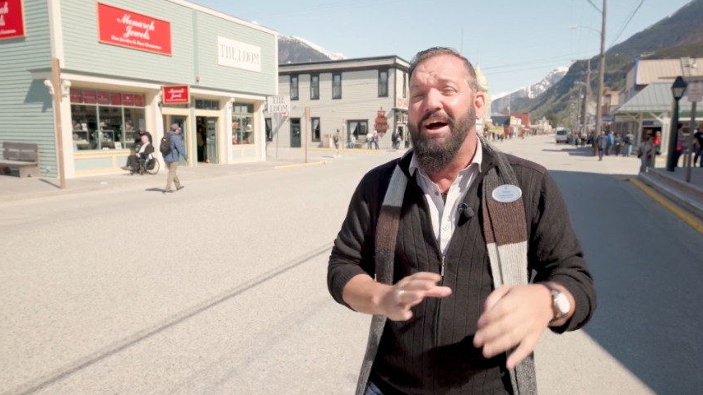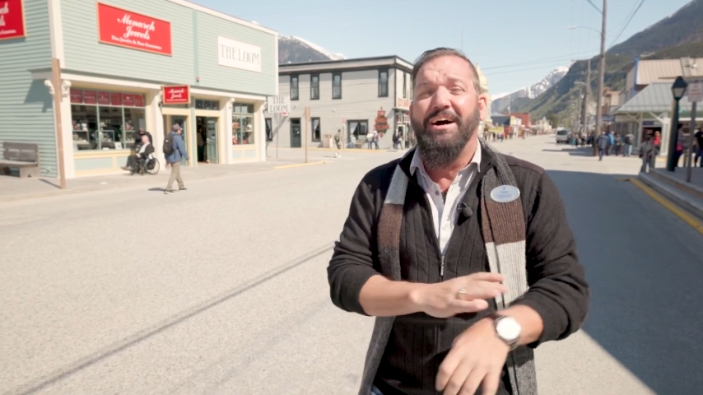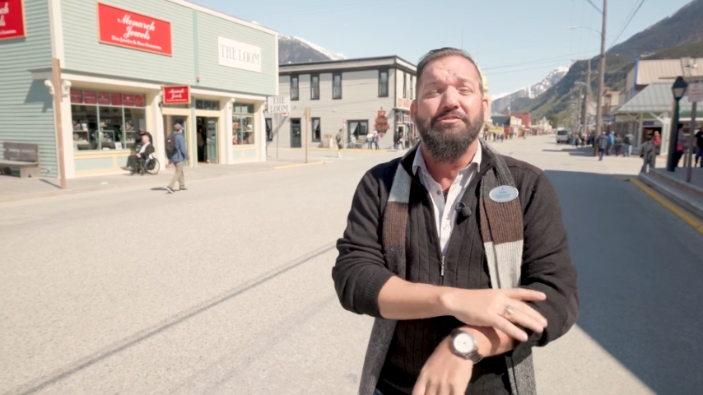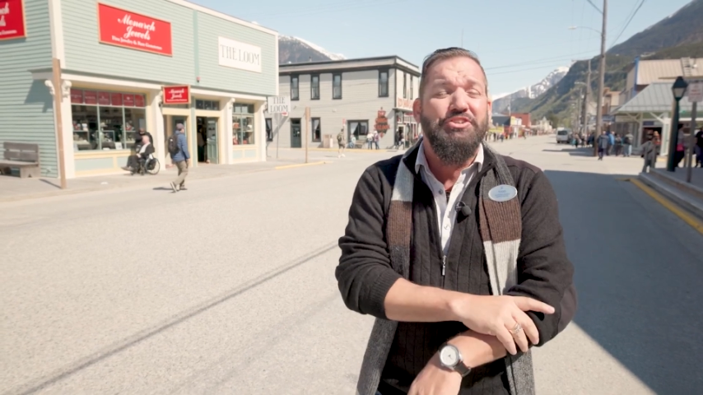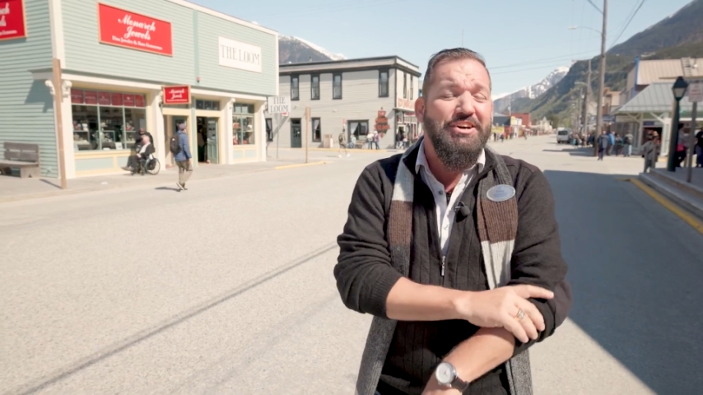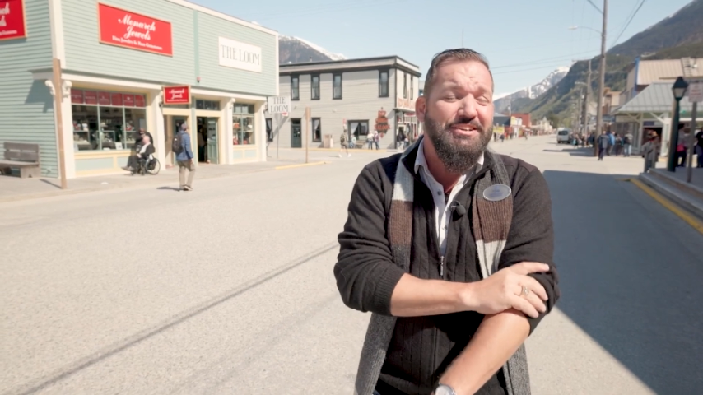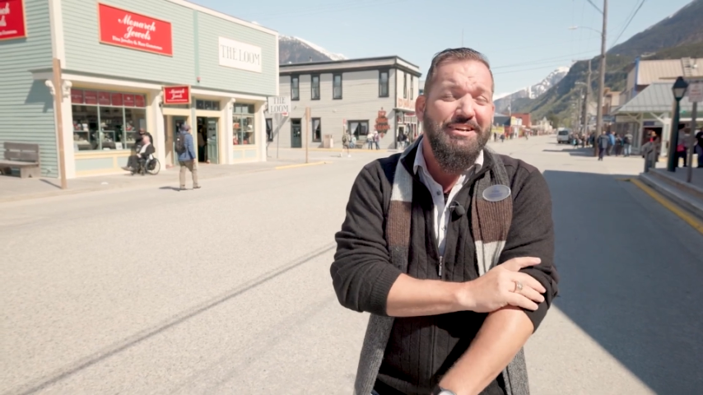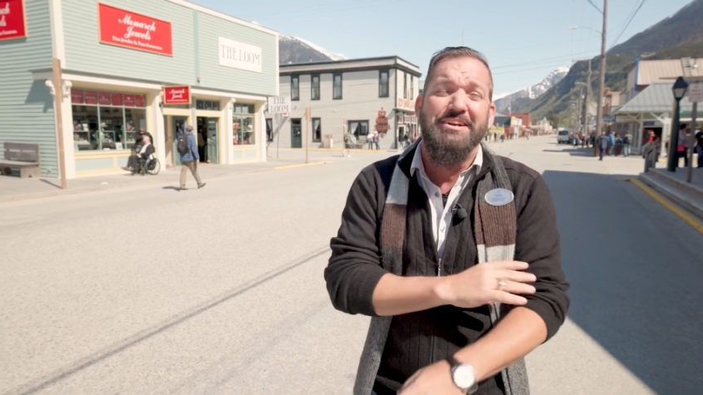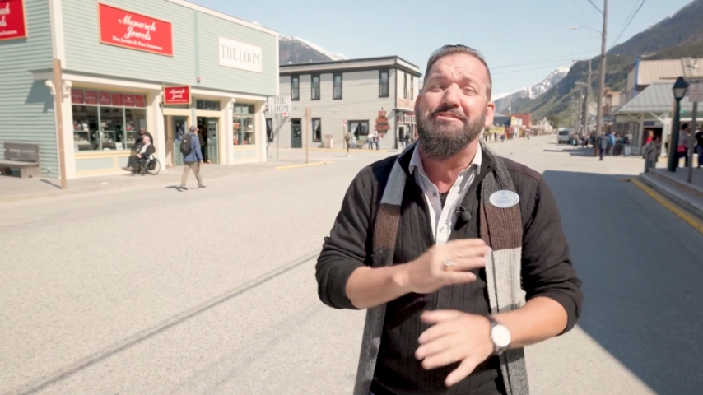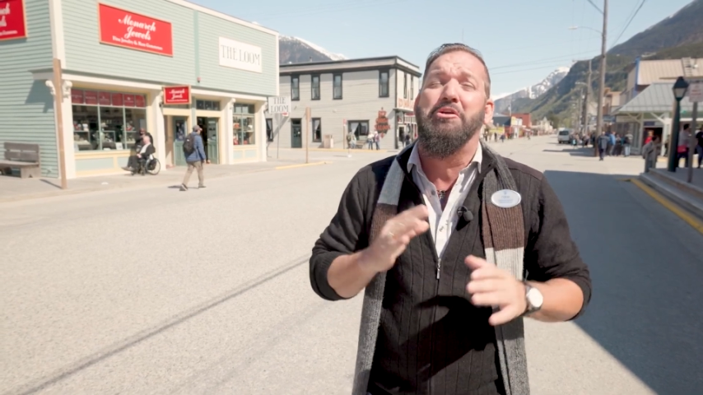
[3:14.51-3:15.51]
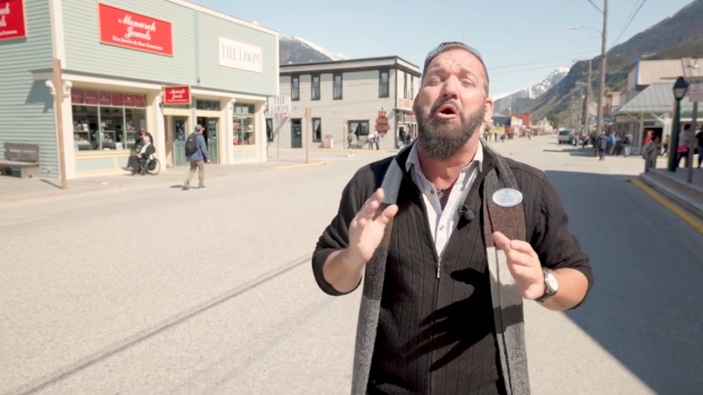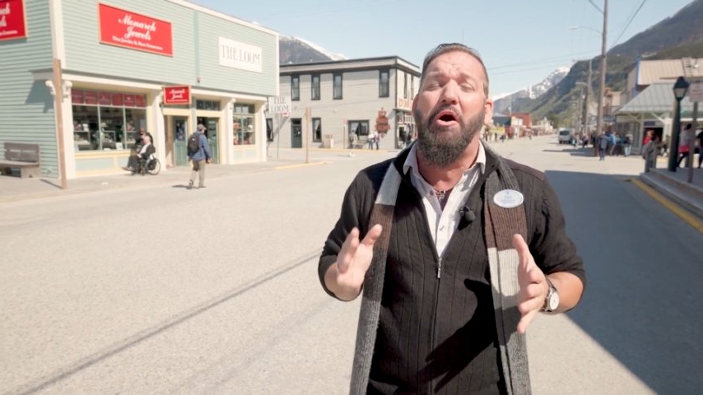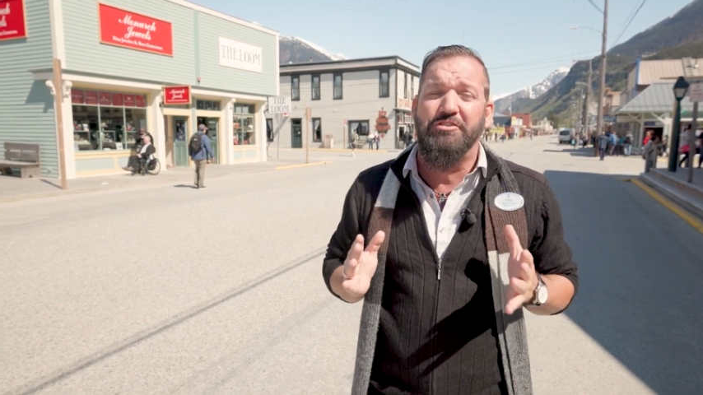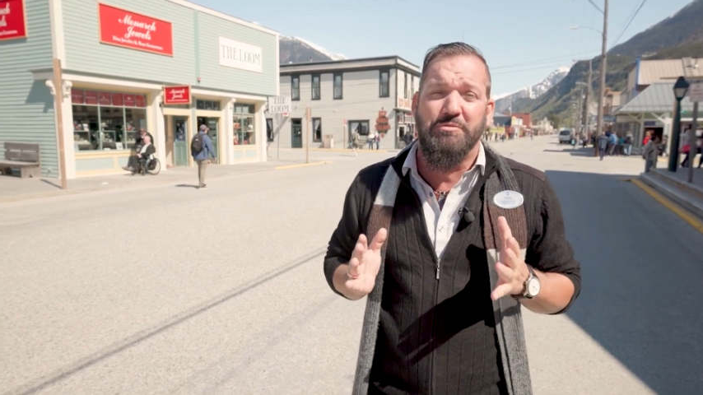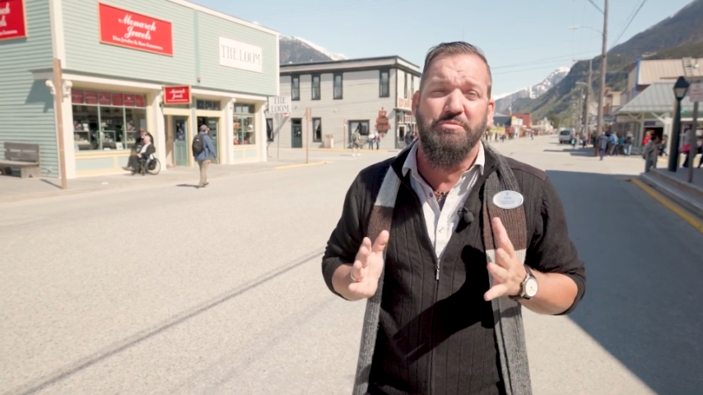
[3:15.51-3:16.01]
I'm telling you, it's an
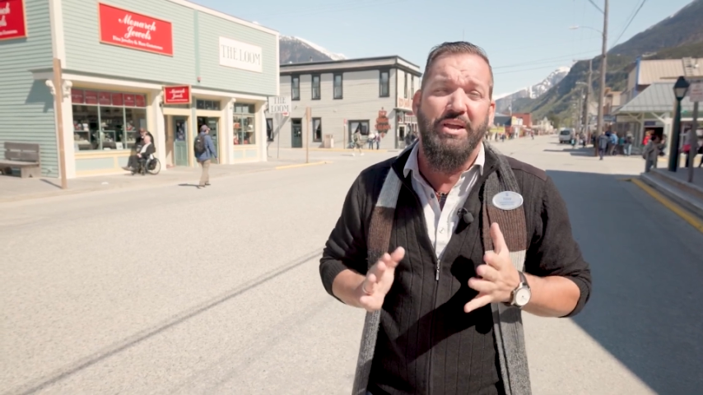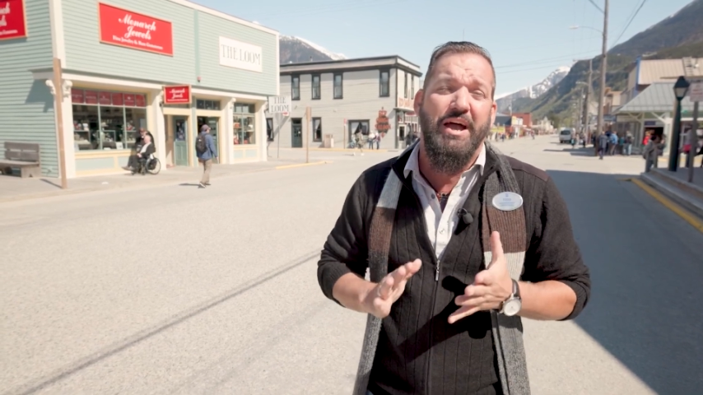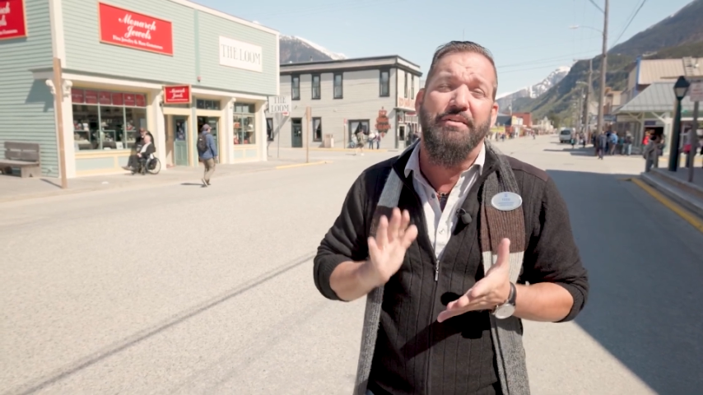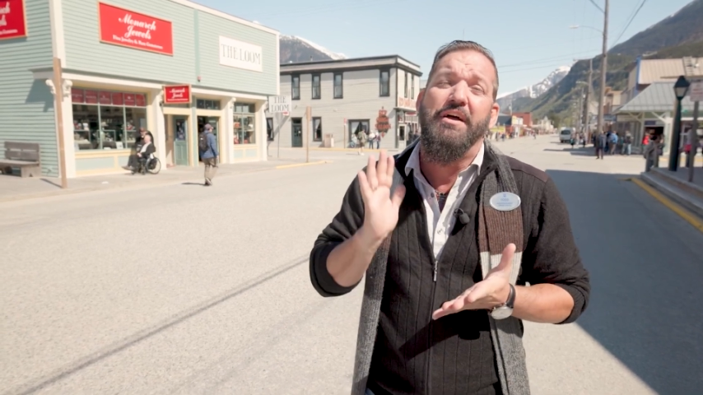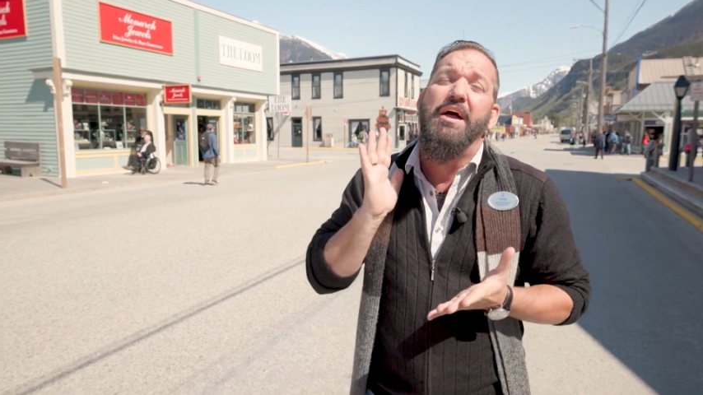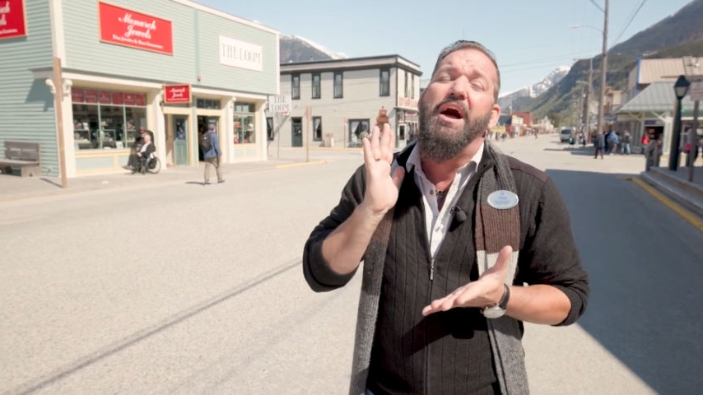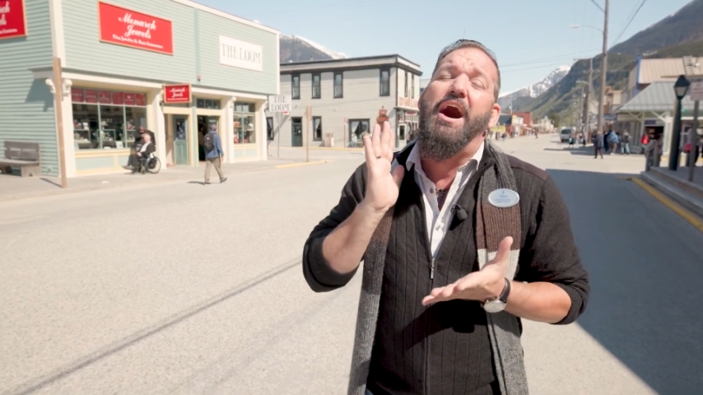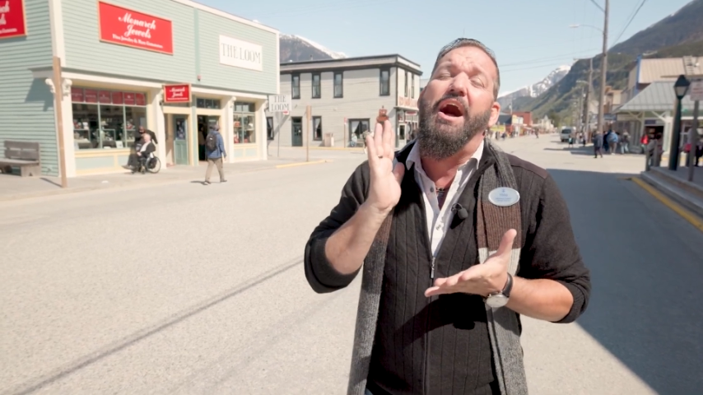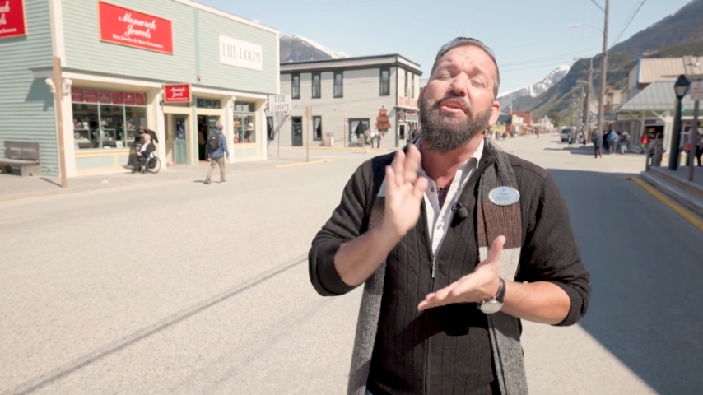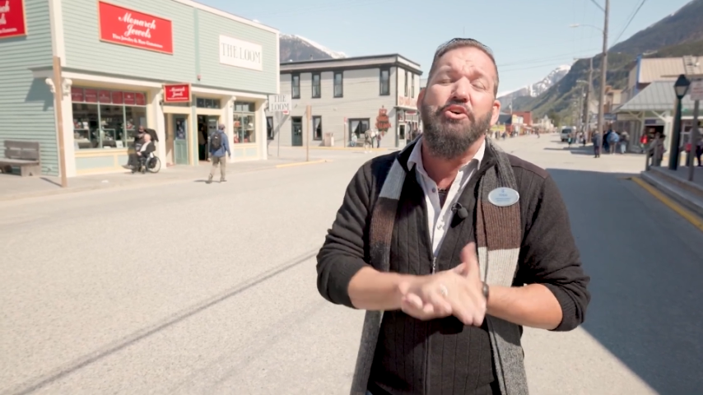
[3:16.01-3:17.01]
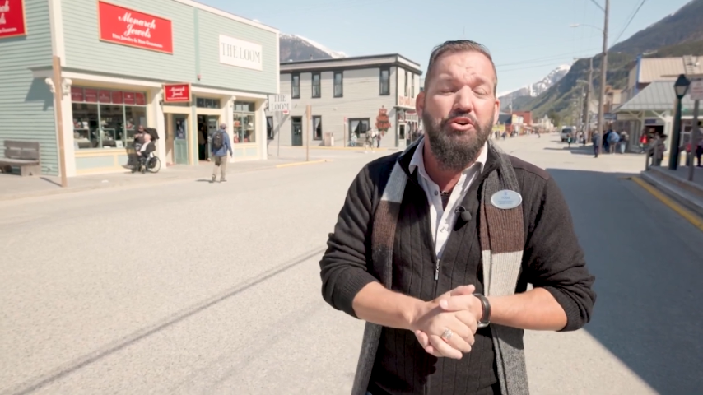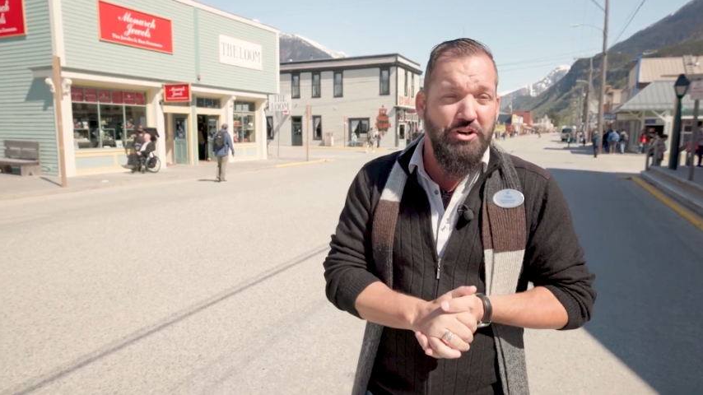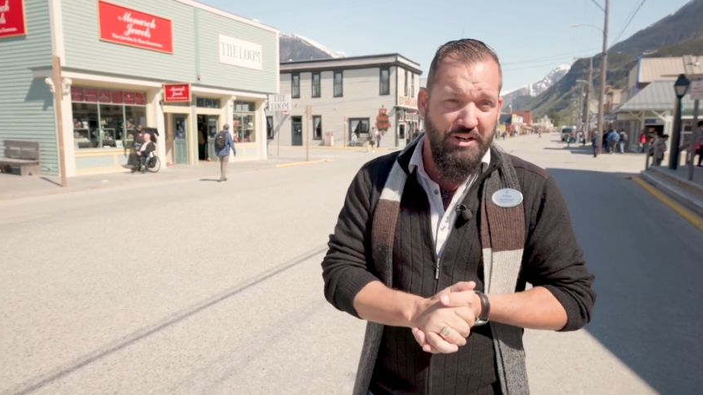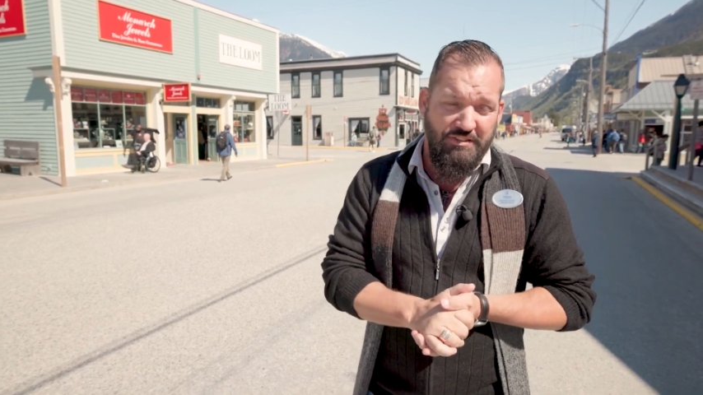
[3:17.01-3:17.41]
awesome town. I know you're gonna